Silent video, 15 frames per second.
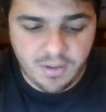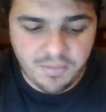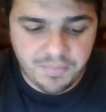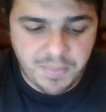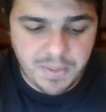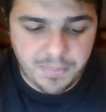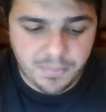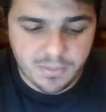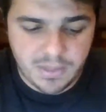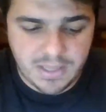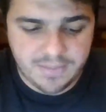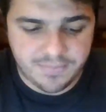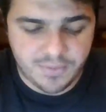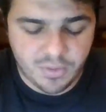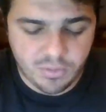lot of people
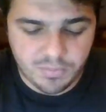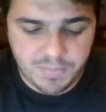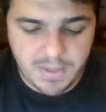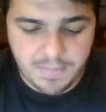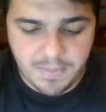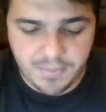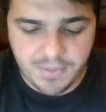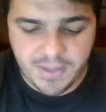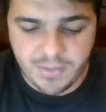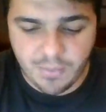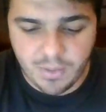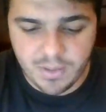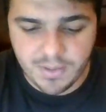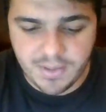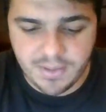have told me about the
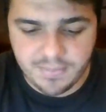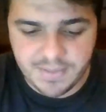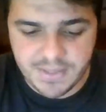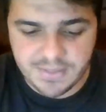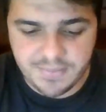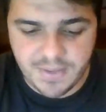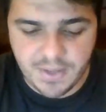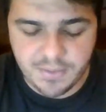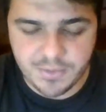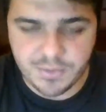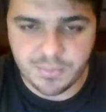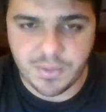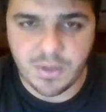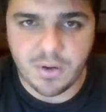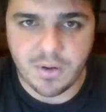quality of these
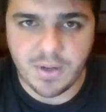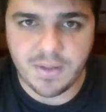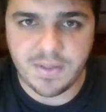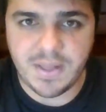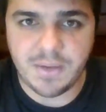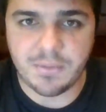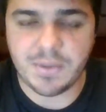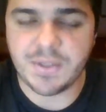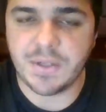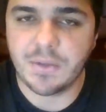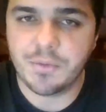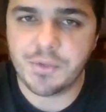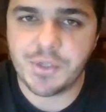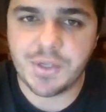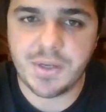videos regarding the
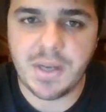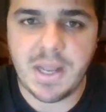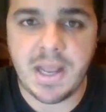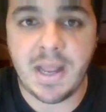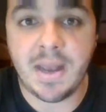resolution,